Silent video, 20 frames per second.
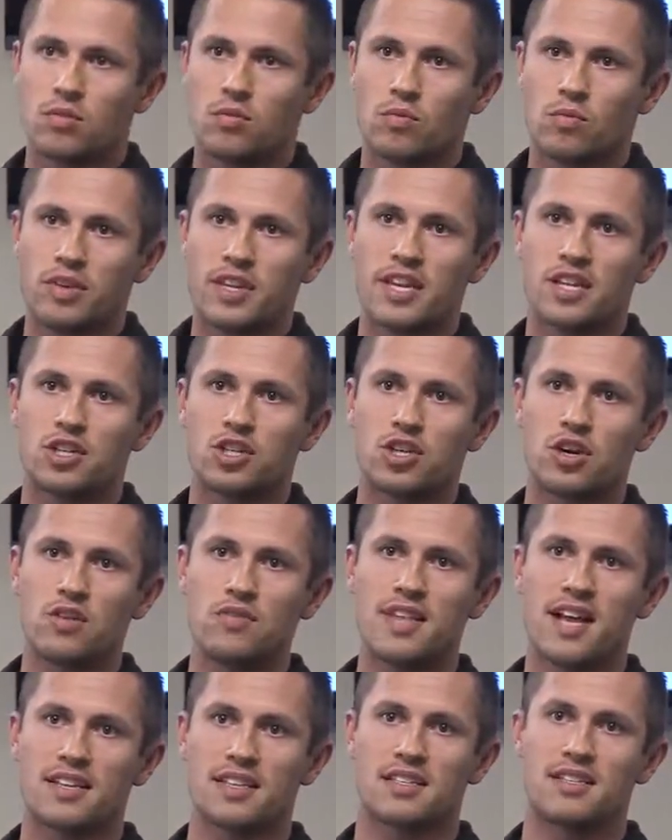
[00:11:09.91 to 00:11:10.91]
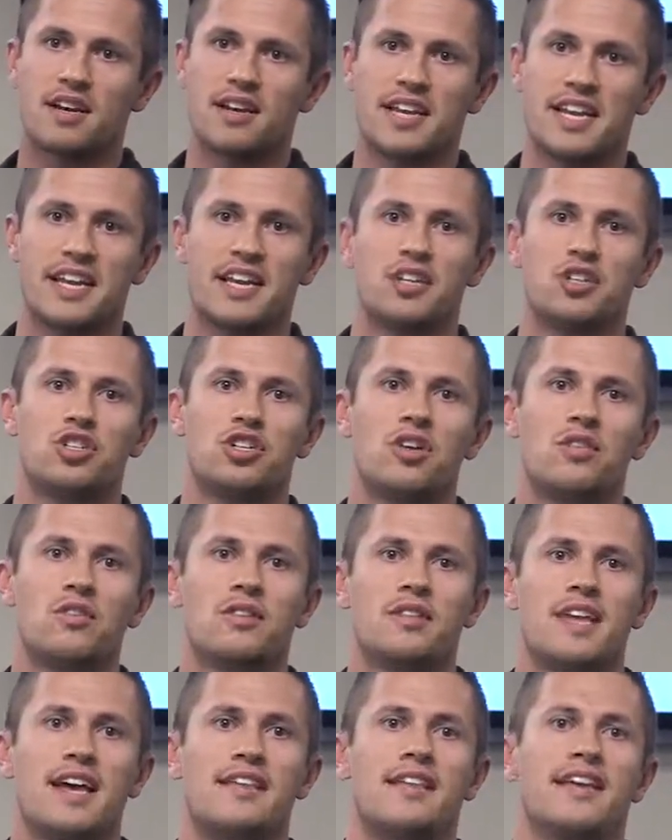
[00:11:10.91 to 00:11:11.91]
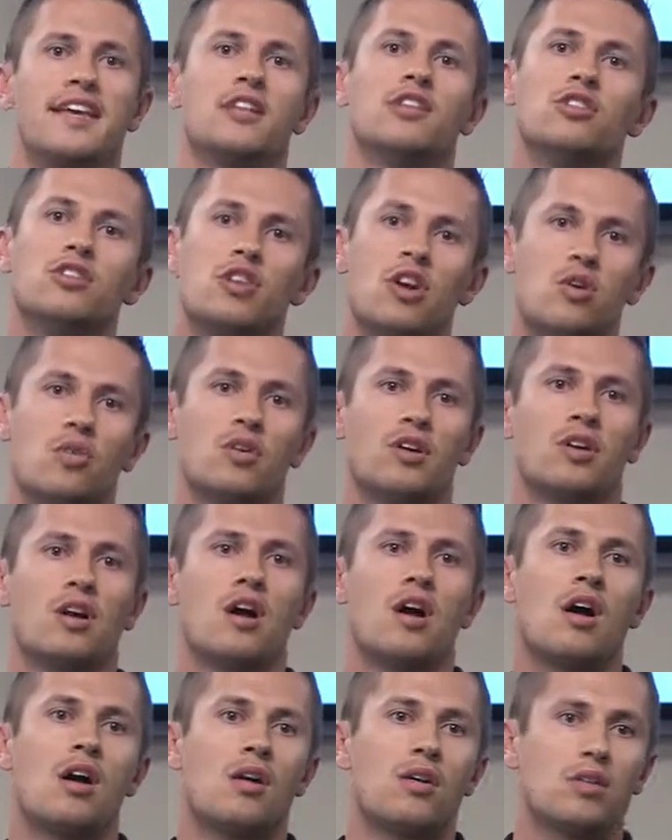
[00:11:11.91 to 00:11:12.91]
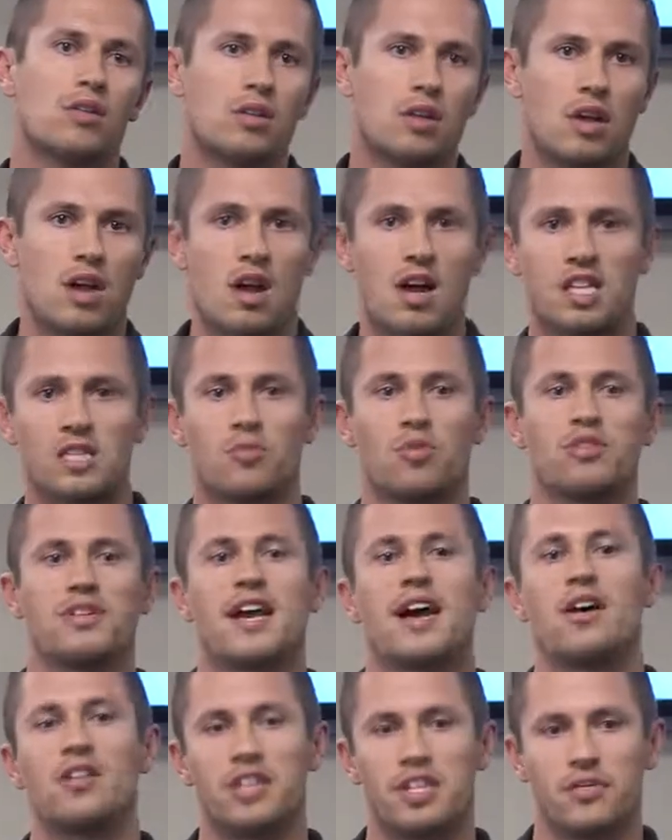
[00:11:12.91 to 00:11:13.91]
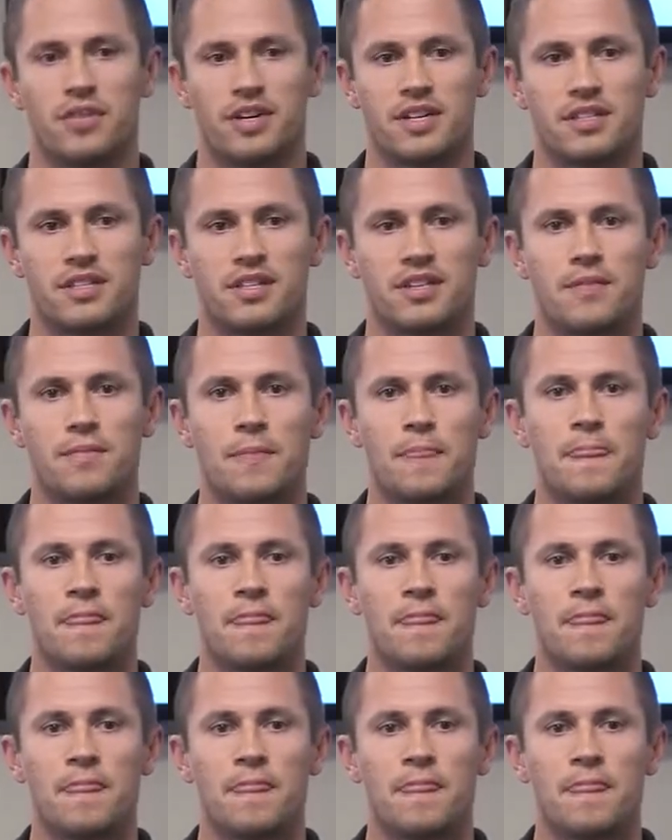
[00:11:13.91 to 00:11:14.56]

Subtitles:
when it showed that study and it showed that it lowered all-cause mortality risk,